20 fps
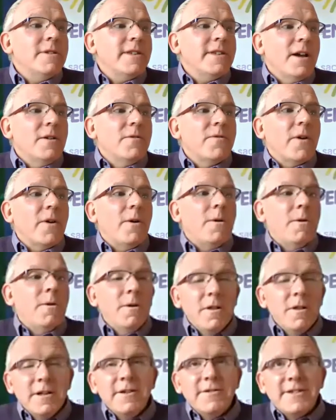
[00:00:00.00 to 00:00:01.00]
also for
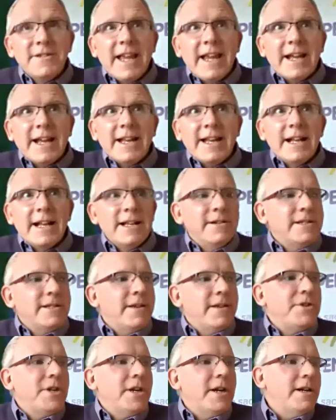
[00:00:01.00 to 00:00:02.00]
all who seek an
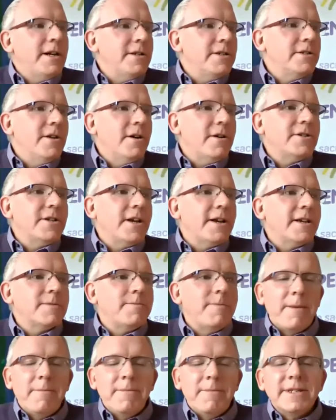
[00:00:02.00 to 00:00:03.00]
inclusive church, not
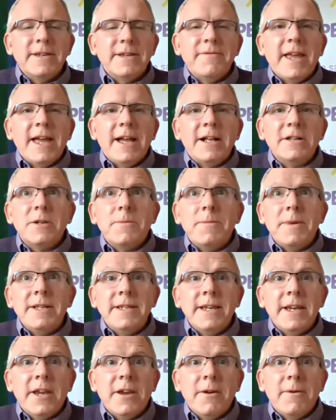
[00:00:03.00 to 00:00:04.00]
just members of the
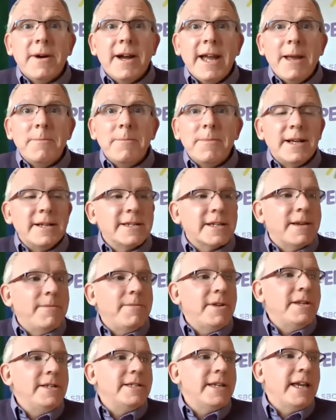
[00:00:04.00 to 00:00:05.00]
LGBTQIA plus
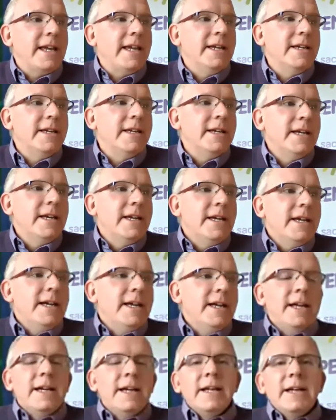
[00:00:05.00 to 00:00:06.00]
community.
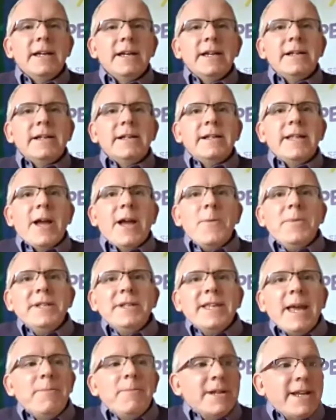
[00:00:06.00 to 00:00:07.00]
The Open
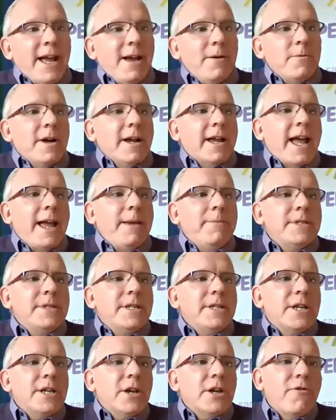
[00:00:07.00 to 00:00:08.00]
Table Network aims
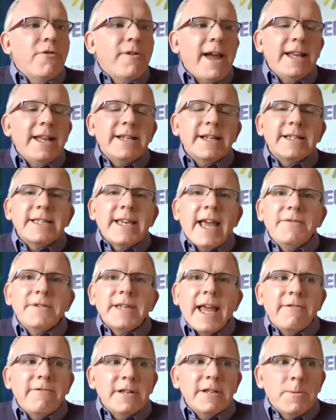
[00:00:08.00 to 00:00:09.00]
to create a safe,
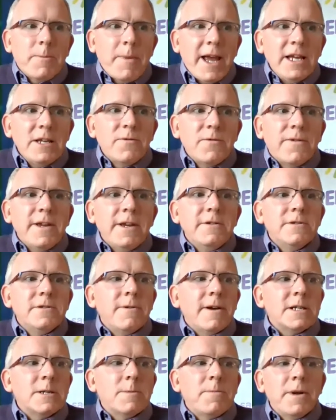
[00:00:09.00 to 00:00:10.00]
sacred space for you
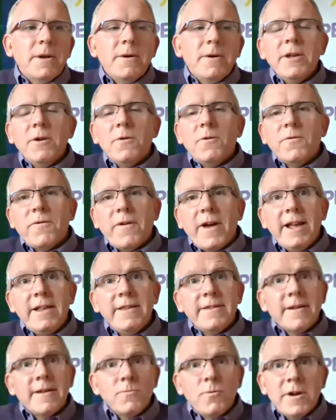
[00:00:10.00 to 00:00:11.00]
to explore your
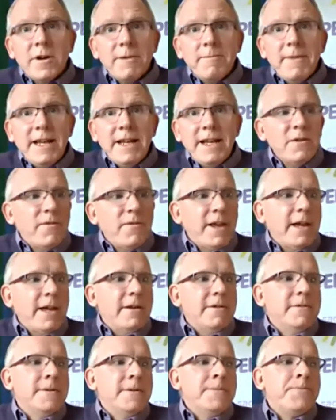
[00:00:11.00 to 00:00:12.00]
faith and what it means for
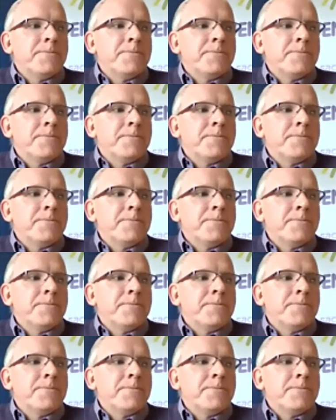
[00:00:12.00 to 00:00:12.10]
you.